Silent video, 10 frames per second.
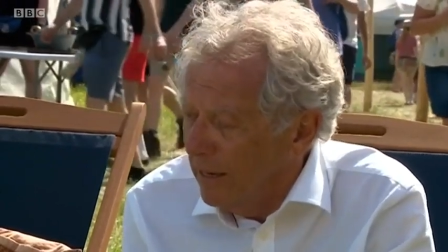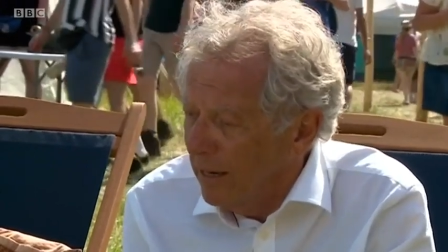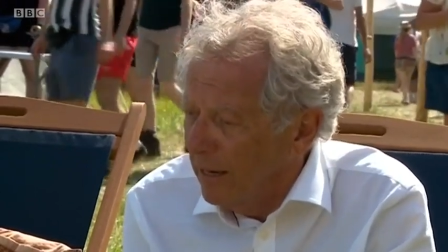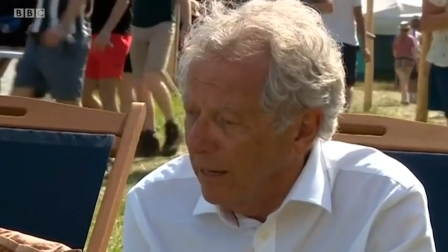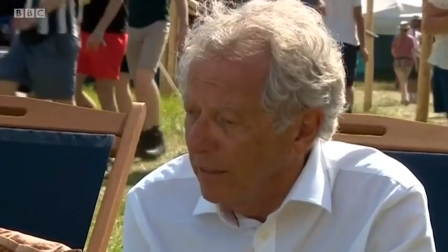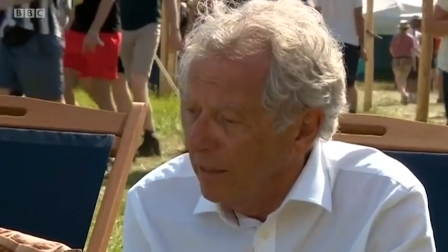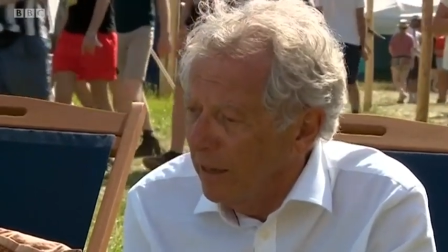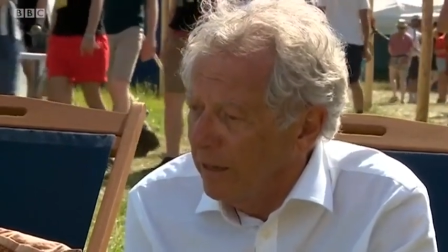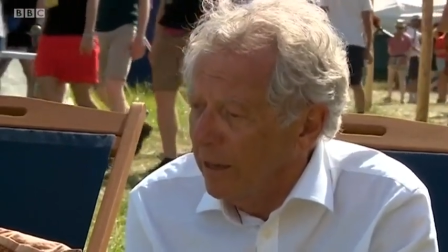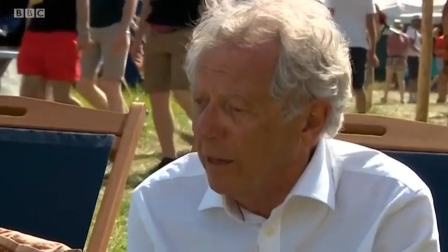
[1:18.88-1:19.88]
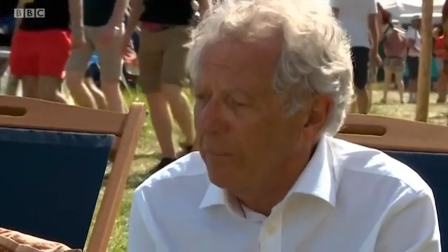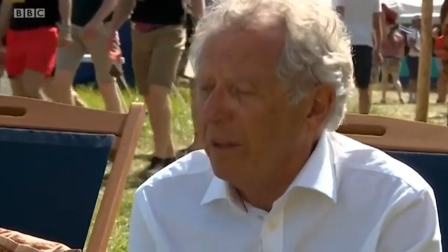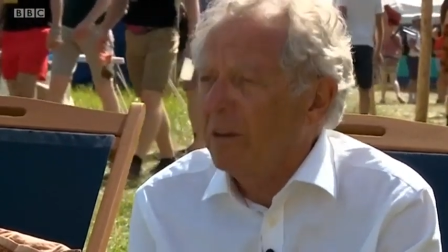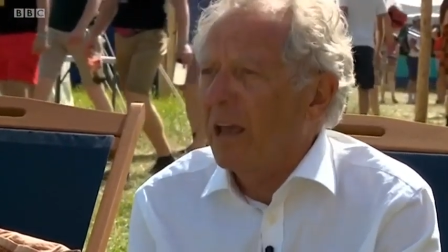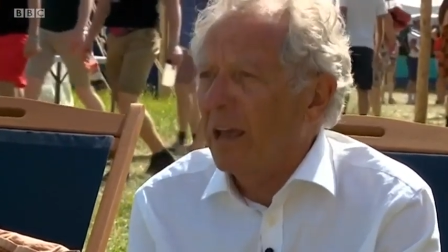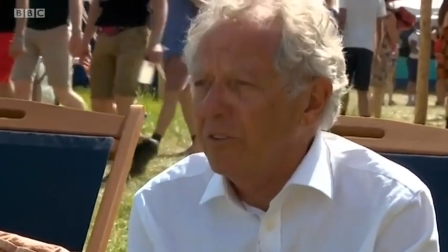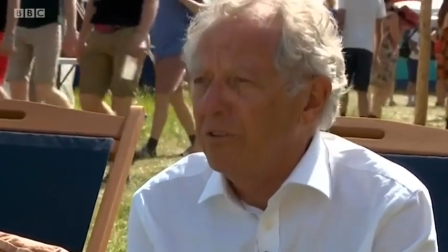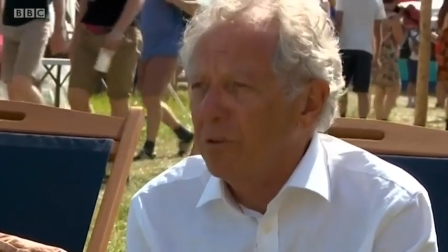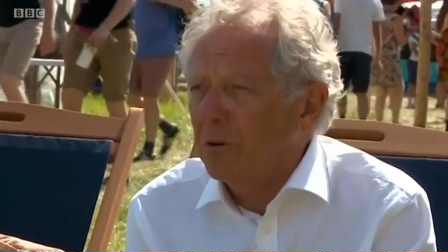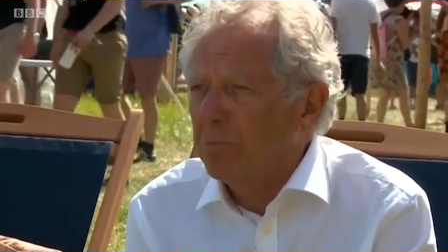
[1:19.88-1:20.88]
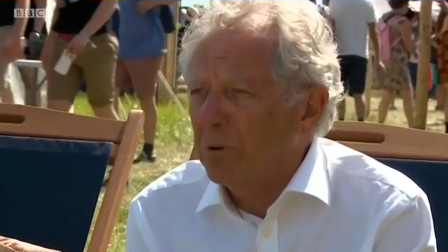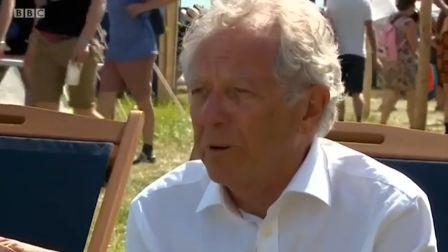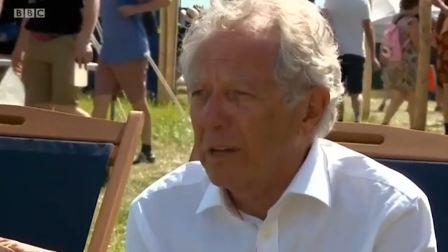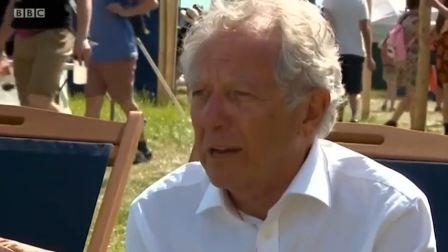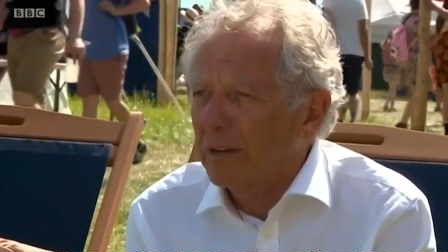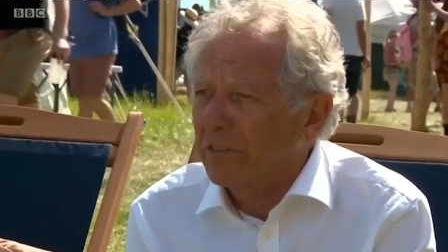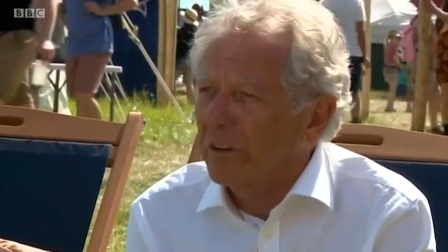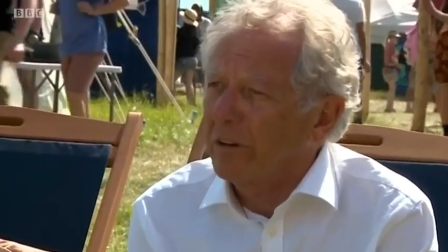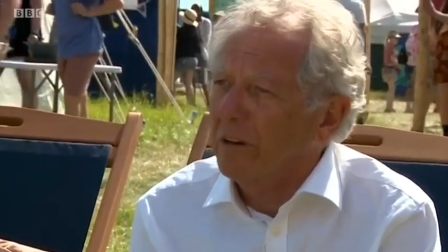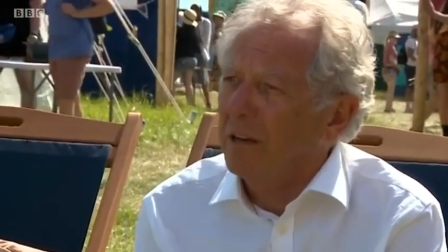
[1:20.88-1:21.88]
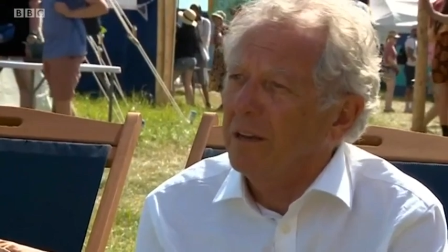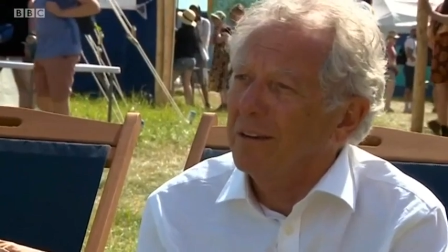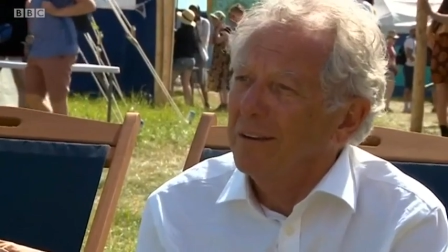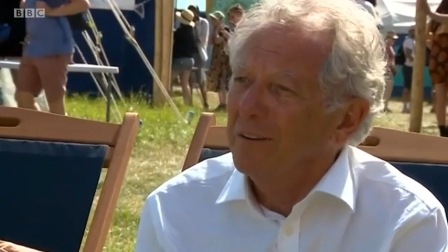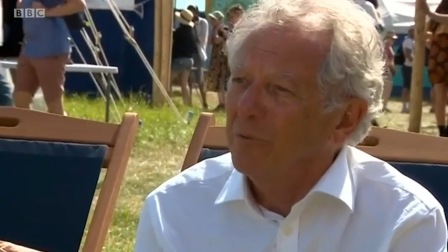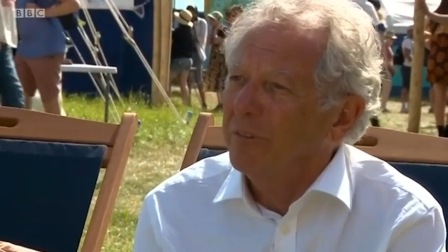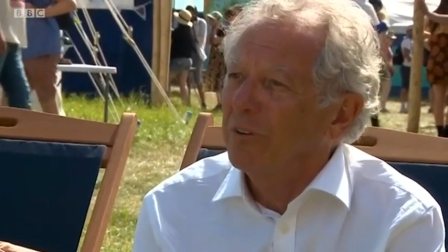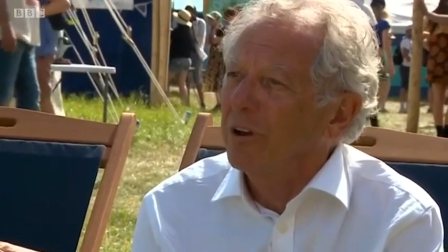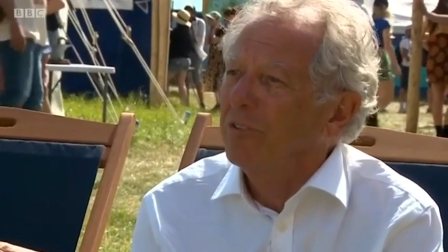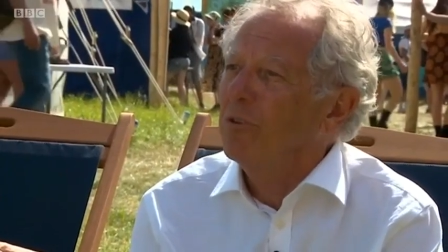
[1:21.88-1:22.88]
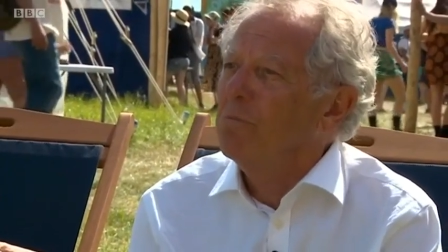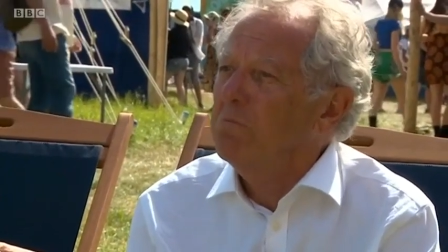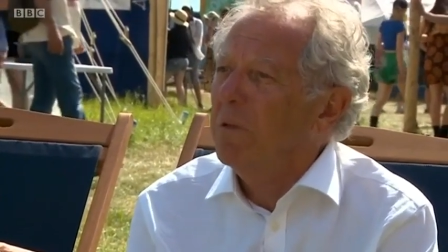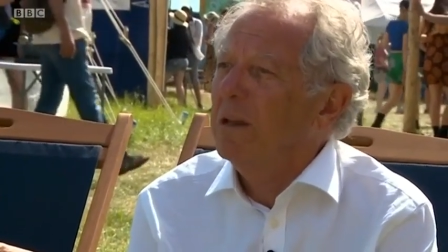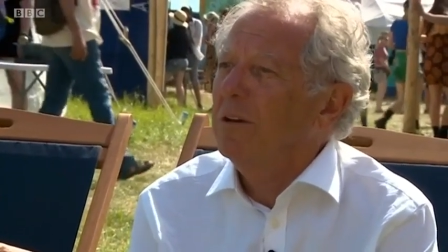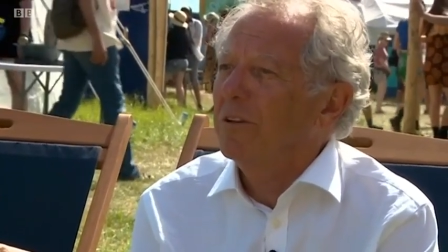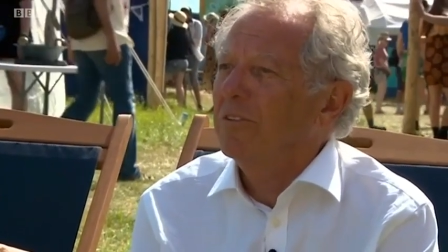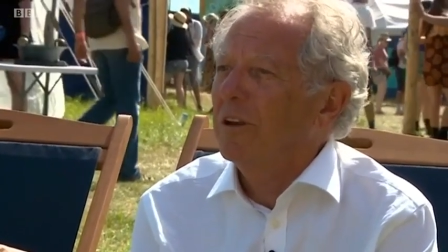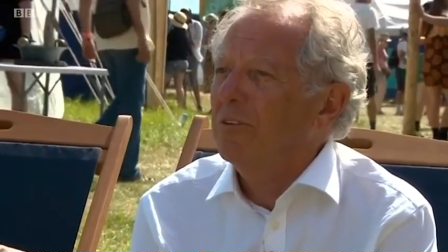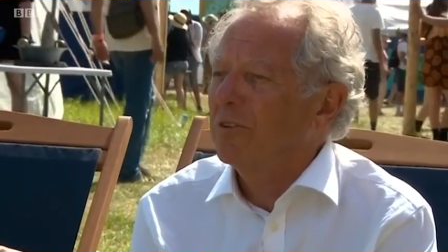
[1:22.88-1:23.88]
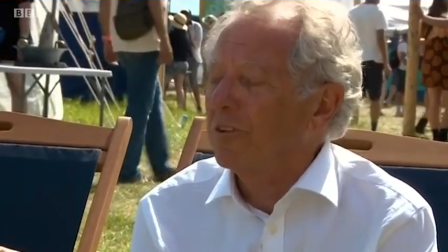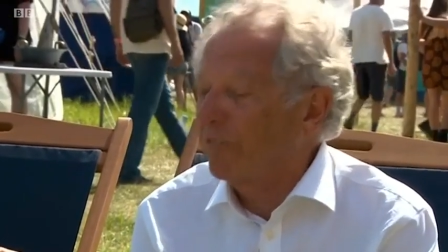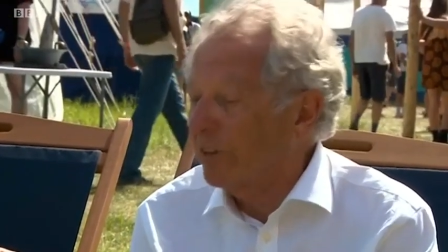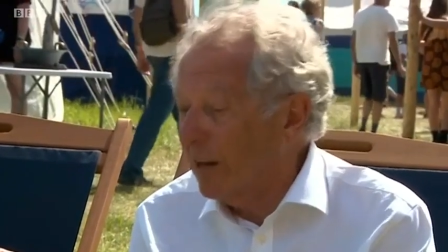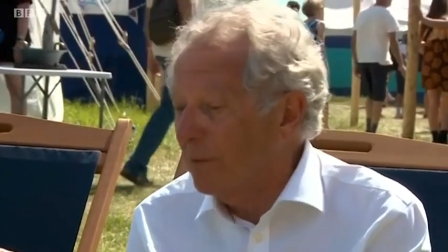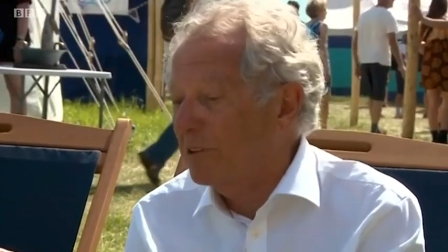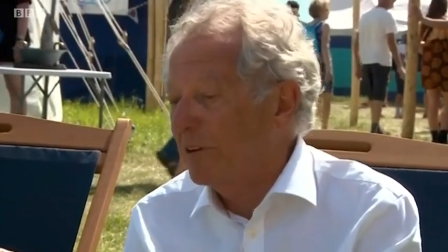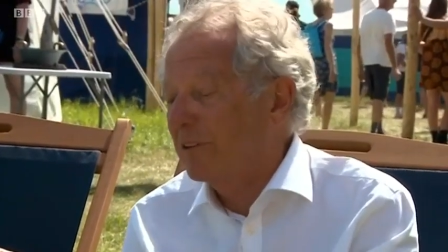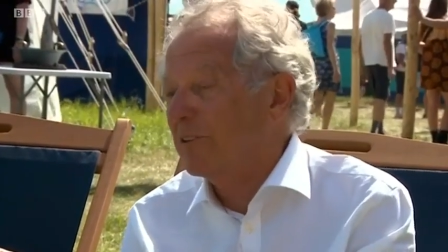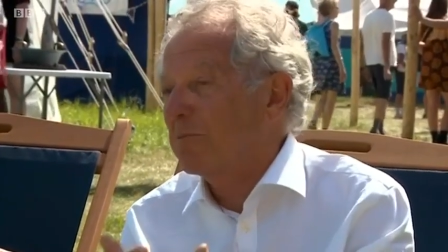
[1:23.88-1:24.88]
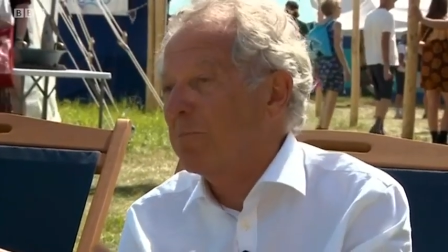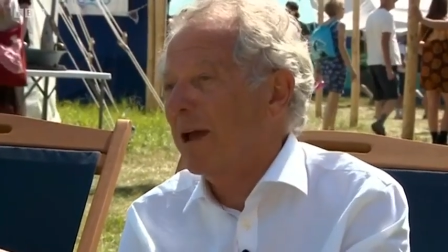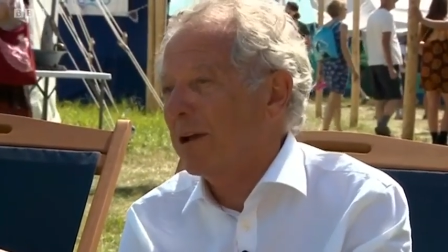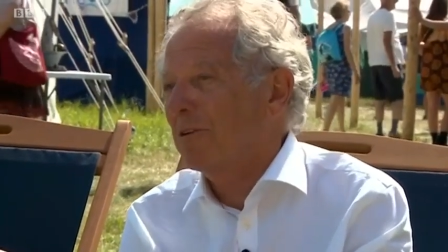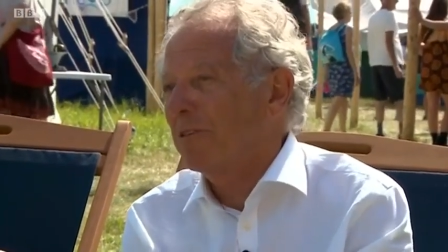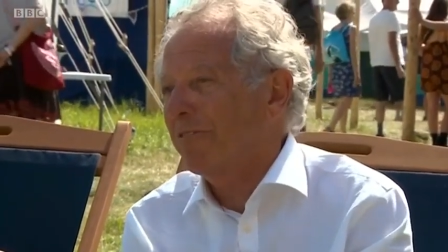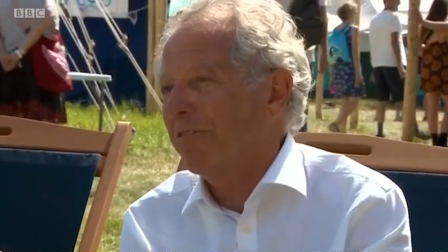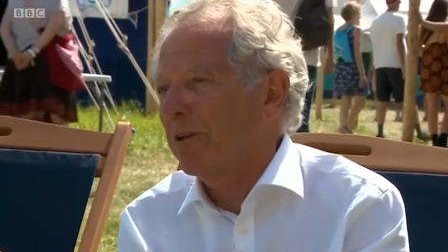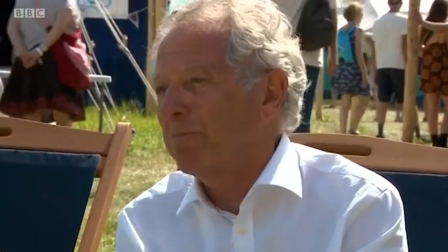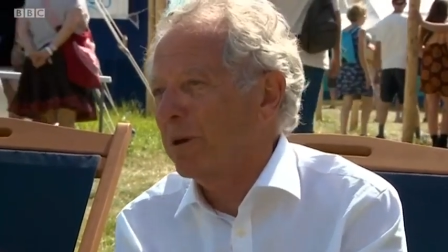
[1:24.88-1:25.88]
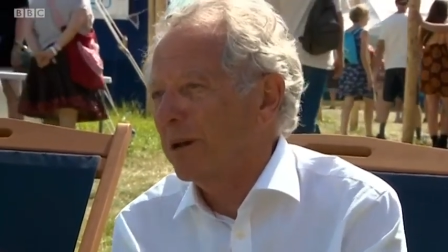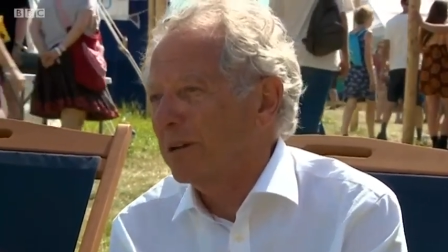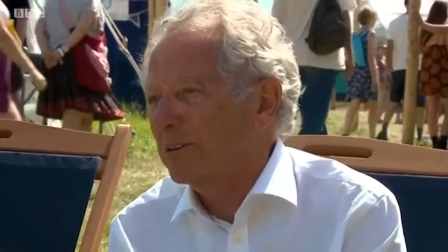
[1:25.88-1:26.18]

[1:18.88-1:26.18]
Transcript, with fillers: And, uh, and then, as you're pointing out, suddenly We've got a tremendous interest. Climate change is back on the front page.